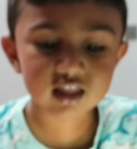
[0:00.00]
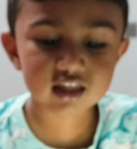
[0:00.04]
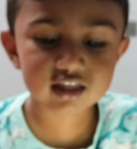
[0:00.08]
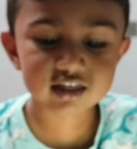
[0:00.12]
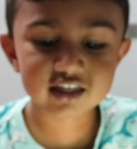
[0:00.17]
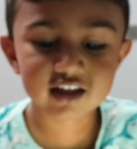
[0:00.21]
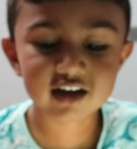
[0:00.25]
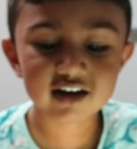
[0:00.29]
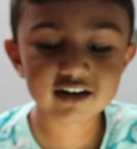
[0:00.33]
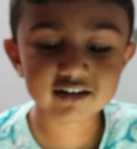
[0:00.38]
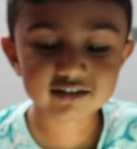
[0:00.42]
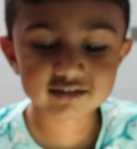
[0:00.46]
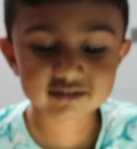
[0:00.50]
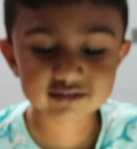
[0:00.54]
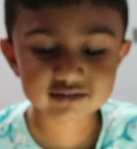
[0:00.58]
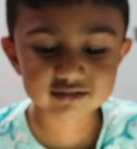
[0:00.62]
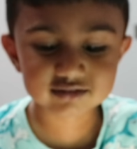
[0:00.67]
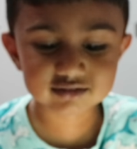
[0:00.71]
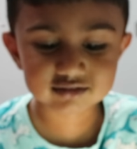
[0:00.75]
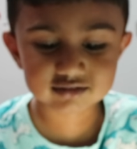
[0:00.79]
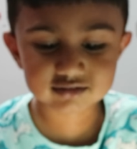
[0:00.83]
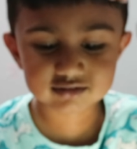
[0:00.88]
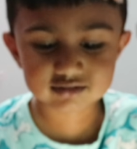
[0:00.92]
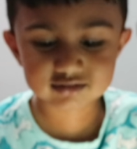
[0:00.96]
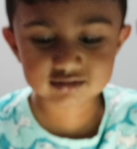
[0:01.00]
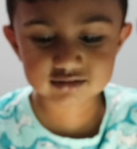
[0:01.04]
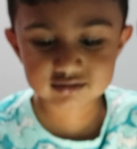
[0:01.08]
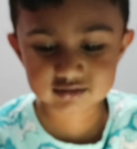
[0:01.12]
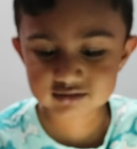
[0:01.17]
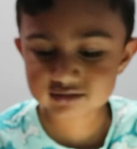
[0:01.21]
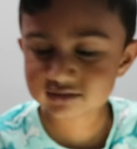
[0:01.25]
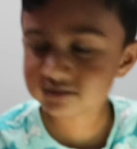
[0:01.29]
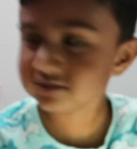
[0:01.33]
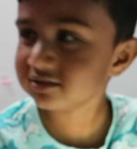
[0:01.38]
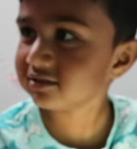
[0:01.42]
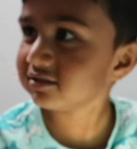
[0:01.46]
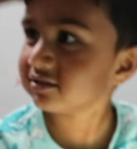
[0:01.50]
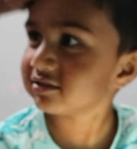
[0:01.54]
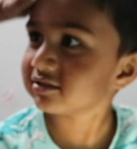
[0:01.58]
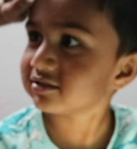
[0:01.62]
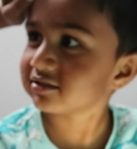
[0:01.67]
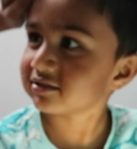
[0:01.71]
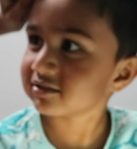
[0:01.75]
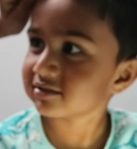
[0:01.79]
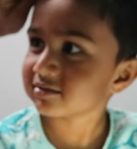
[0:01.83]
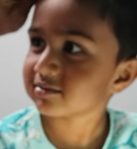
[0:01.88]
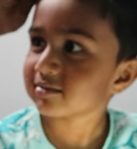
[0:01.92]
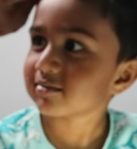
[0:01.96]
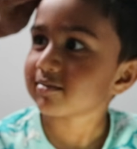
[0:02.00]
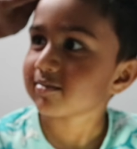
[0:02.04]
Do you remember to do YouTube?